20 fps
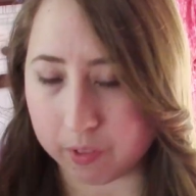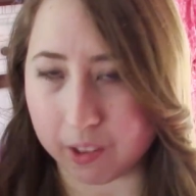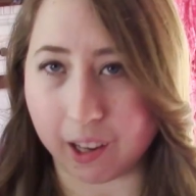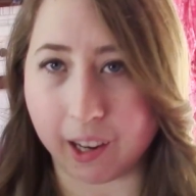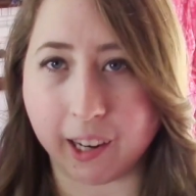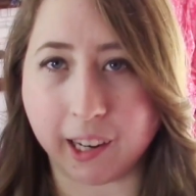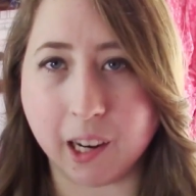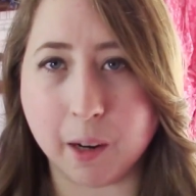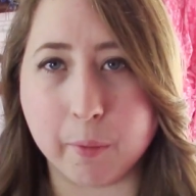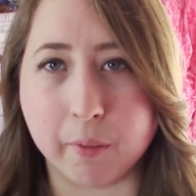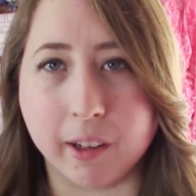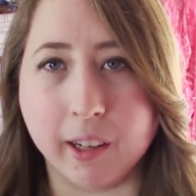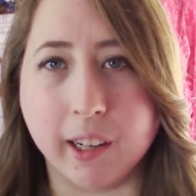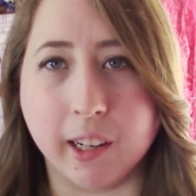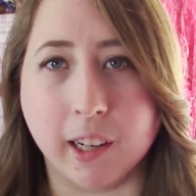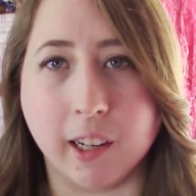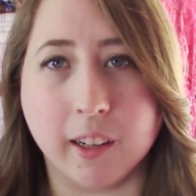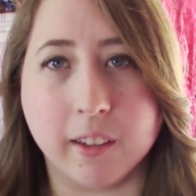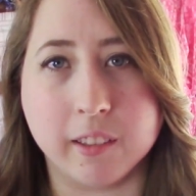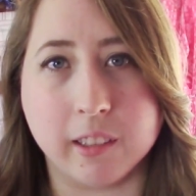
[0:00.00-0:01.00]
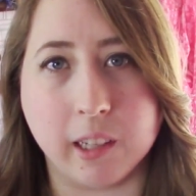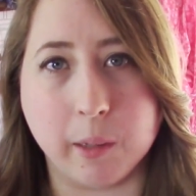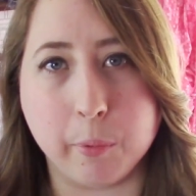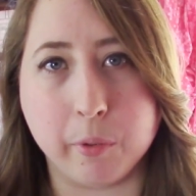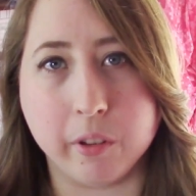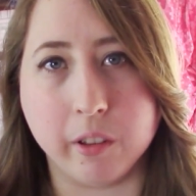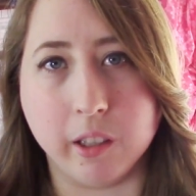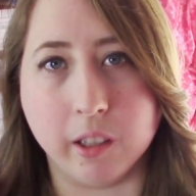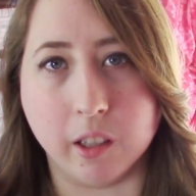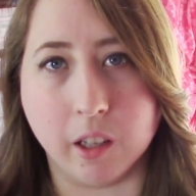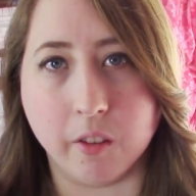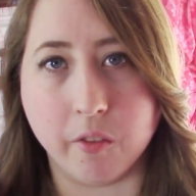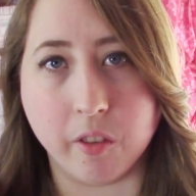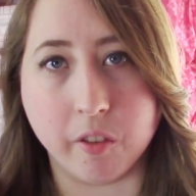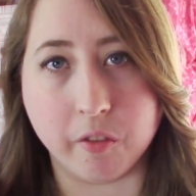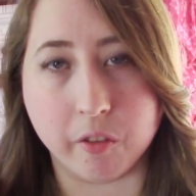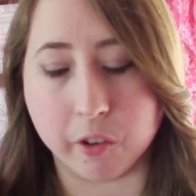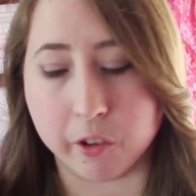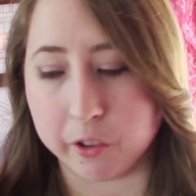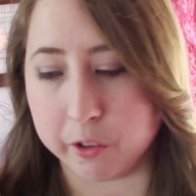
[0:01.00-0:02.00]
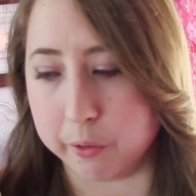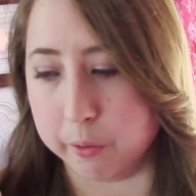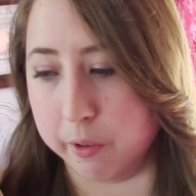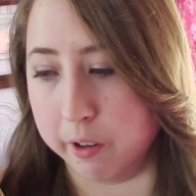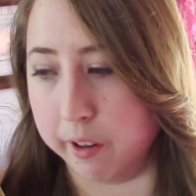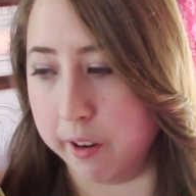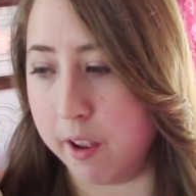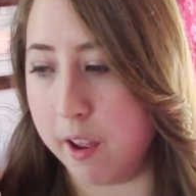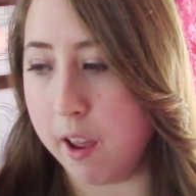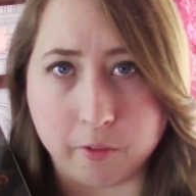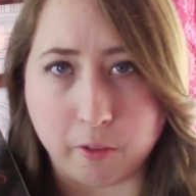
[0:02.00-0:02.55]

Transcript: I kept reading it because I absolutely love the first one.